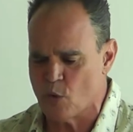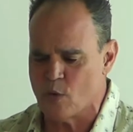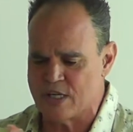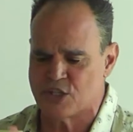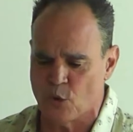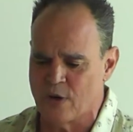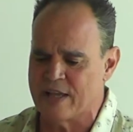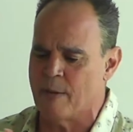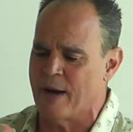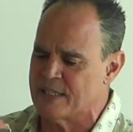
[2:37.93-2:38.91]
always
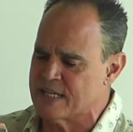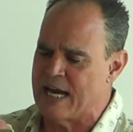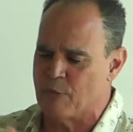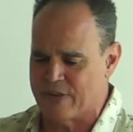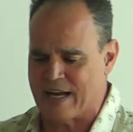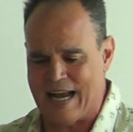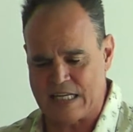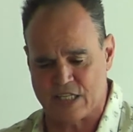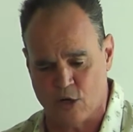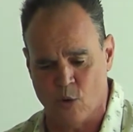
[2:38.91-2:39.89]
joining the mundane with the
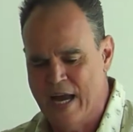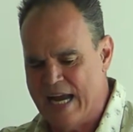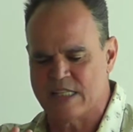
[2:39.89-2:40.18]
classical